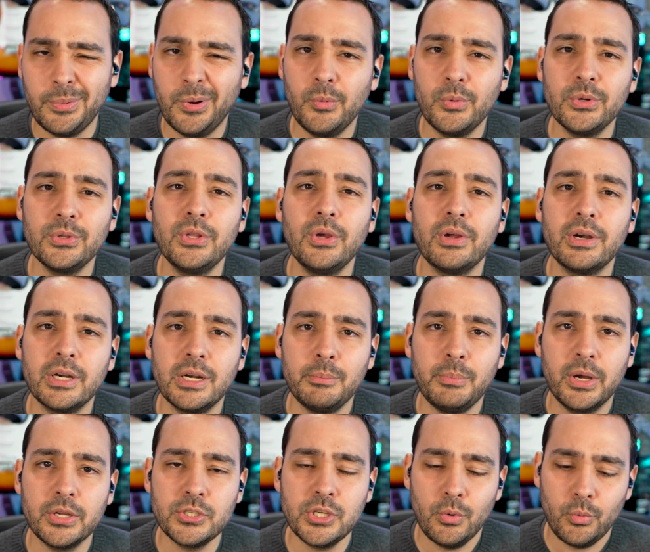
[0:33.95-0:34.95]
But we're doing it on a
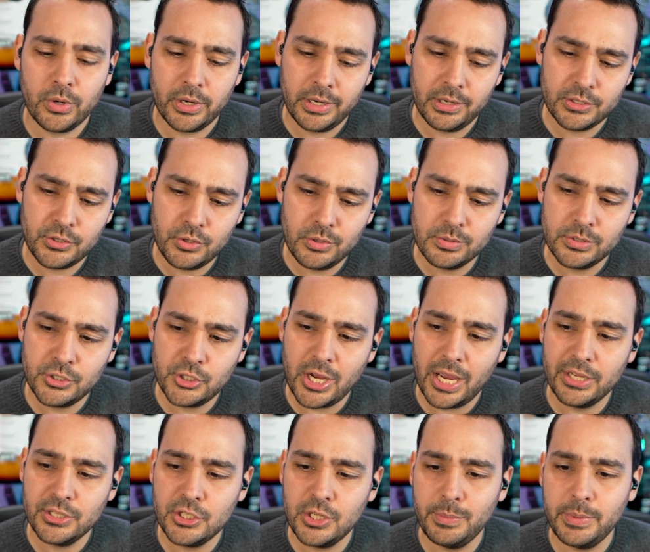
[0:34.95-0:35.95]
budget. We're gonna use
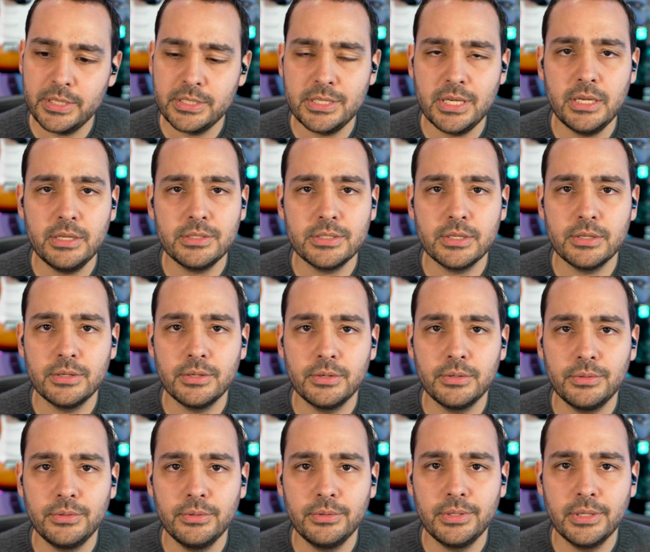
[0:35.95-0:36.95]
ChatGPT
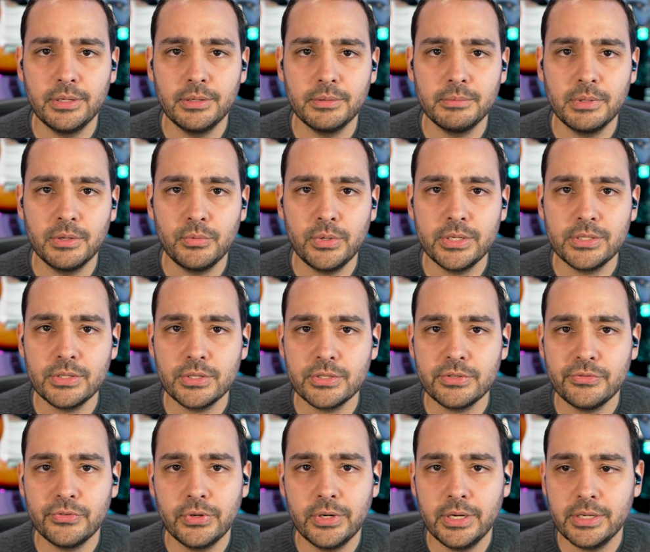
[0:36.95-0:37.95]
to do the, the
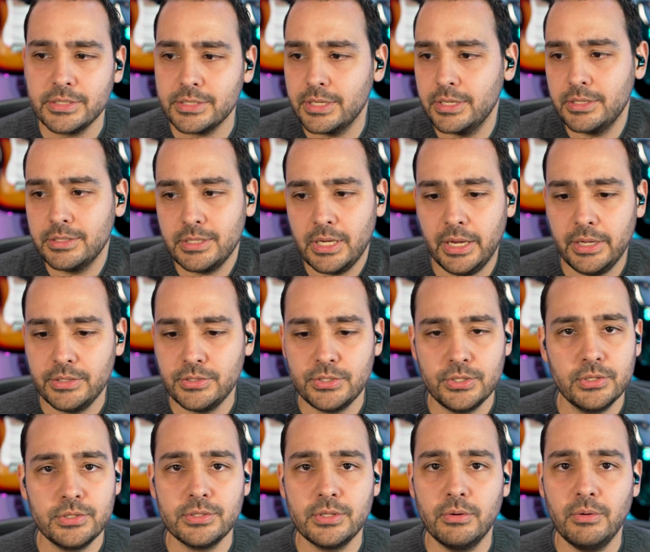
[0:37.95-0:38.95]
research for us because I
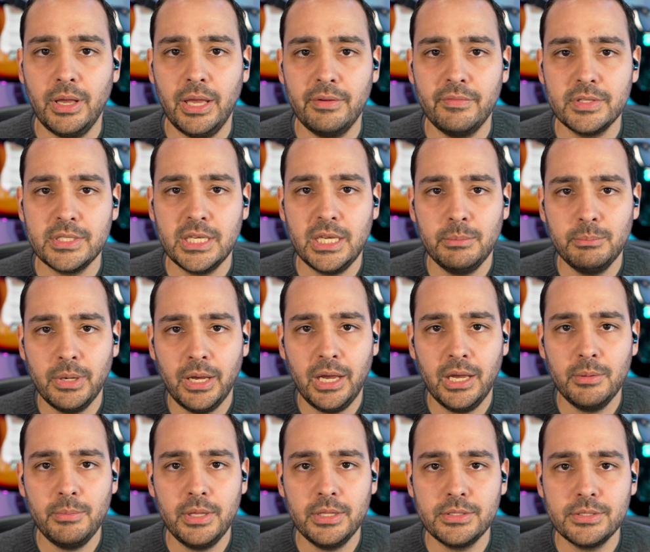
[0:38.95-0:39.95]
just don't have a team
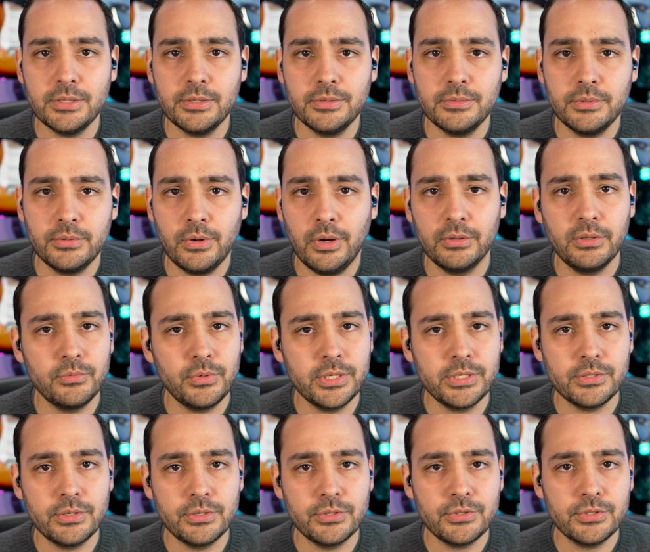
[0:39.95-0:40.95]
behind me to do all the
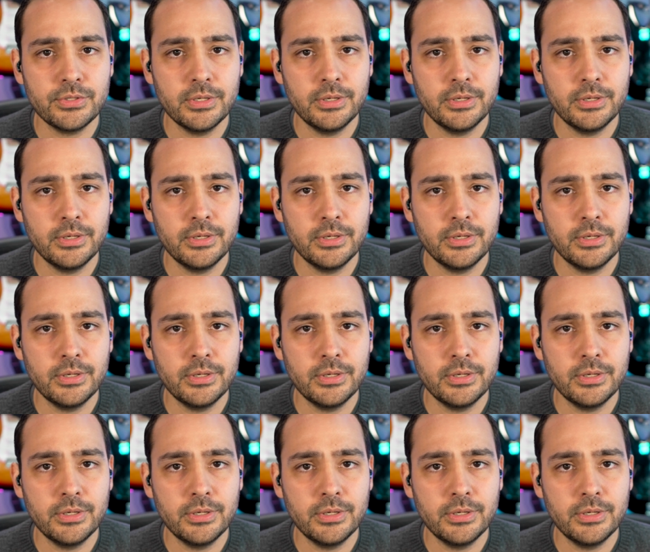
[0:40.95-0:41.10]
research.